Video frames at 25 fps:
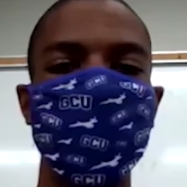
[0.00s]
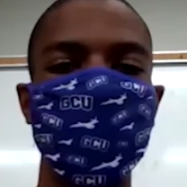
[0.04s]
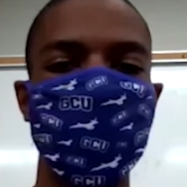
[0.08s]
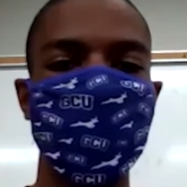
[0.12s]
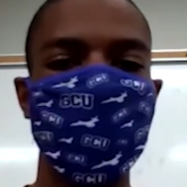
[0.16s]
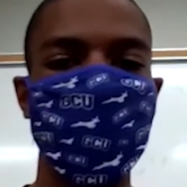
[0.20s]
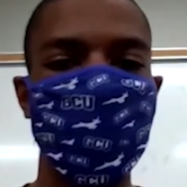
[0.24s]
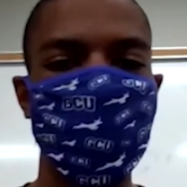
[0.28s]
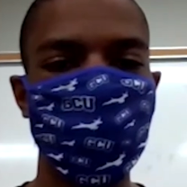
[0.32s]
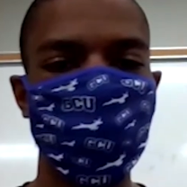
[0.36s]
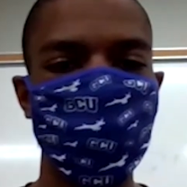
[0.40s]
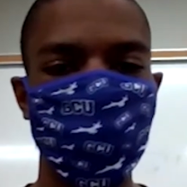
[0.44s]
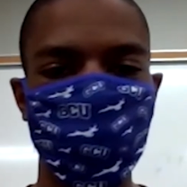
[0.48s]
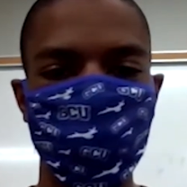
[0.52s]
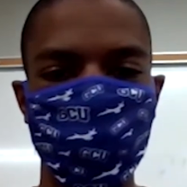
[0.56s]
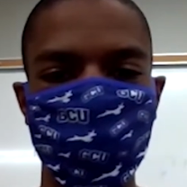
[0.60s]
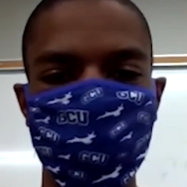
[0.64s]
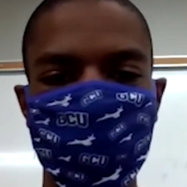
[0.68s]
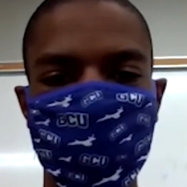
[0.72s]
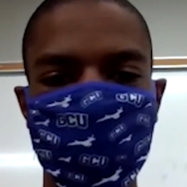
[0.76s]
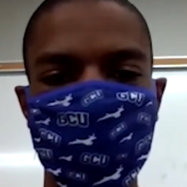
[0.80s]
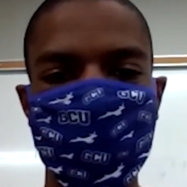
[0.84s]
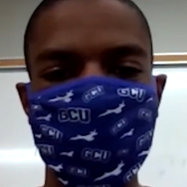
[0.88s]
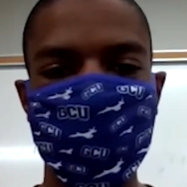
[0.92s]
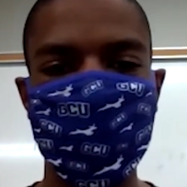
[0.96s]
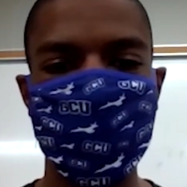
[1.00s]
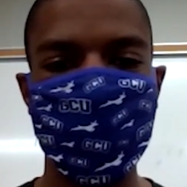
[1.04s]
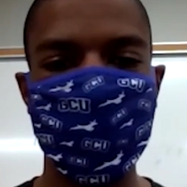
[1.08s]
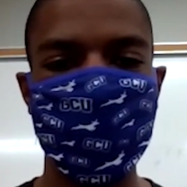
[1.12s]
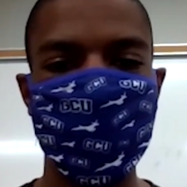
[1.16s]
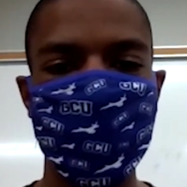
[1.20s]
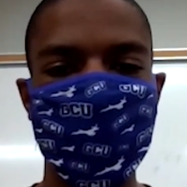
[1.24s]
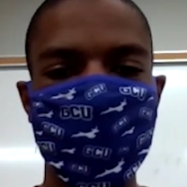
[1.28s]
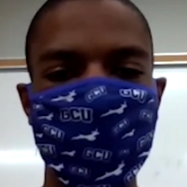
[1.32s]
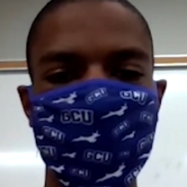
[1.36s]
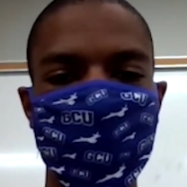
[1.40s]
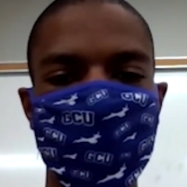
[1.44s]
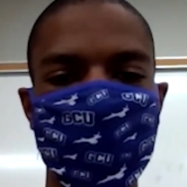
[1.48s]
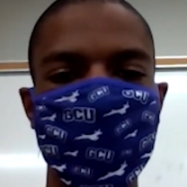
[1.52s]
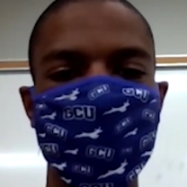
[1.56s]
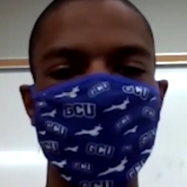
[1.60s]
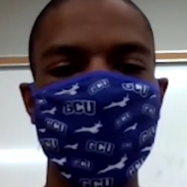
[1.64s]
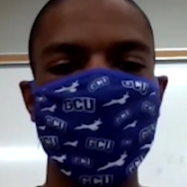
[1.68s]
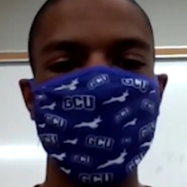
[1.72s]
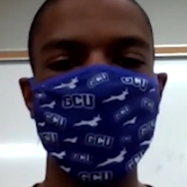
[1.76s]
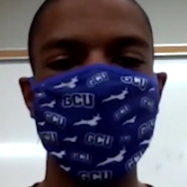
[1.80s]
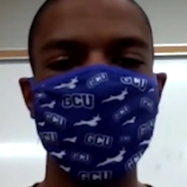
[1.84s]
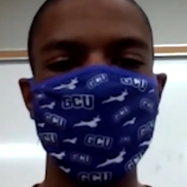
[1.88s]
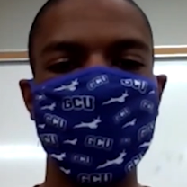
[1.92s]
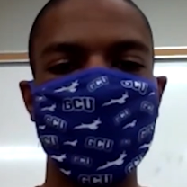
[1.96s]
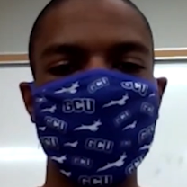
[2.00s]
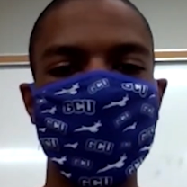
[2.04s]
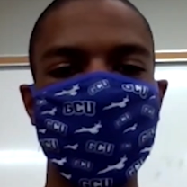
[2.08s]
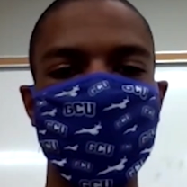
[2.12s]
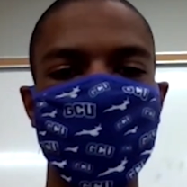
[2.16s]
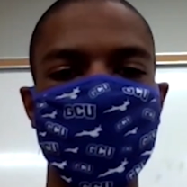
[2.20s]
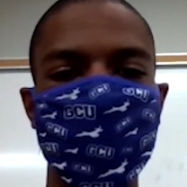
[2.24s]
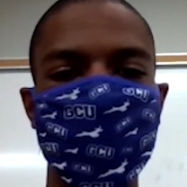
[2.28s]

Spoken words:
even have to worry about it. You're already